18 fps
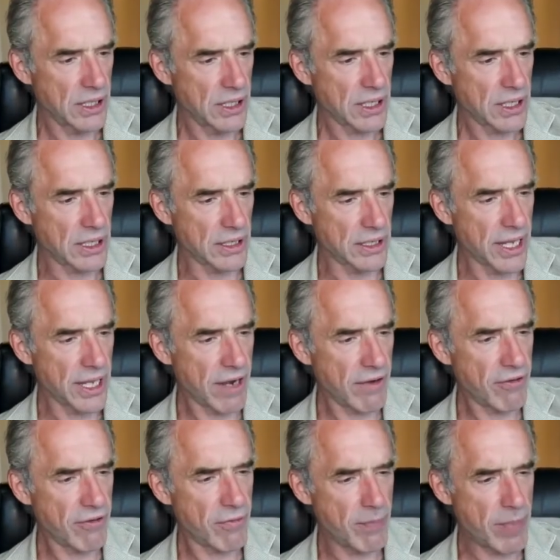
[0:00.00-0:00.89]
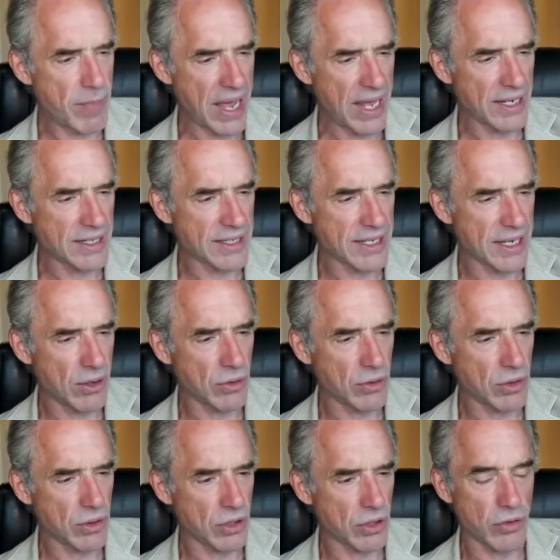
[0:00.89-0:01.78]
Can love balance
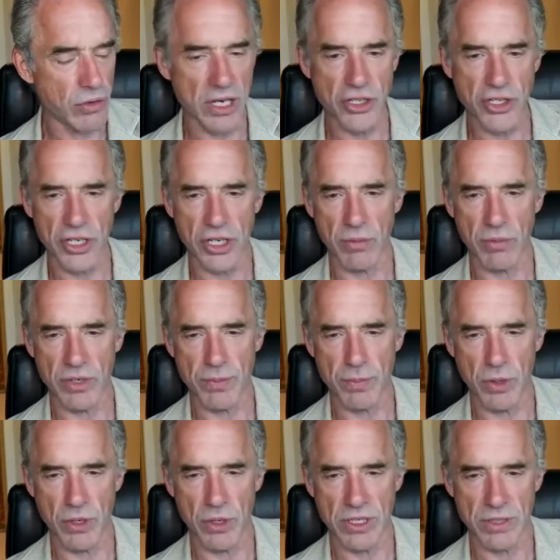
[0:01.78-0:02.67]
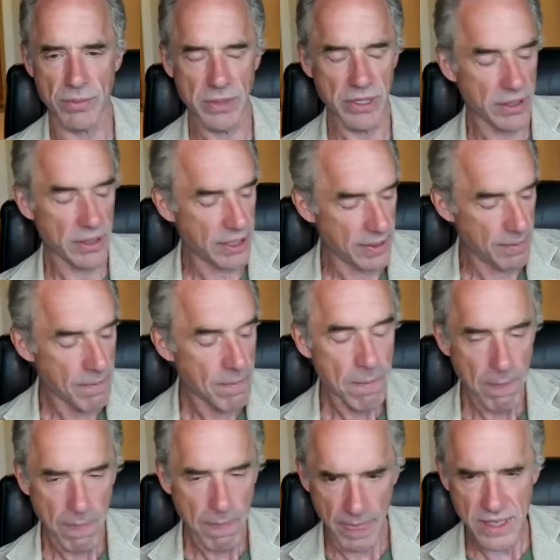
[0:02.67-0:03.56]
out the crushing responsibility?
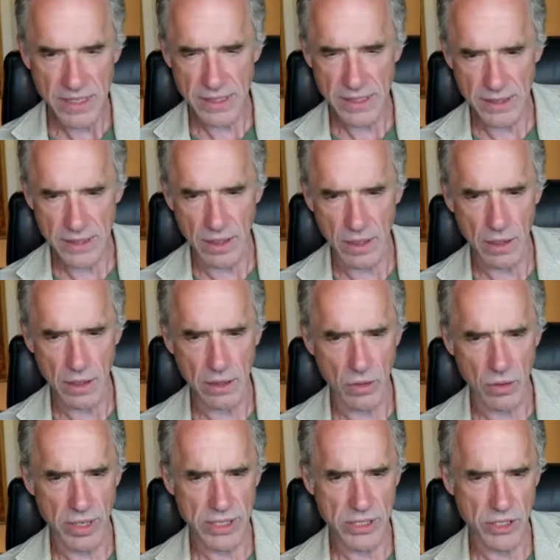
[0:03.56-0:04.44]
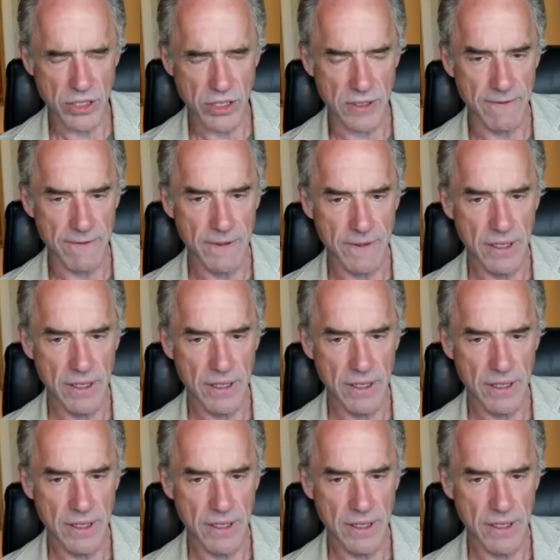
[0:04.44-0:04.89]
This is a hard question.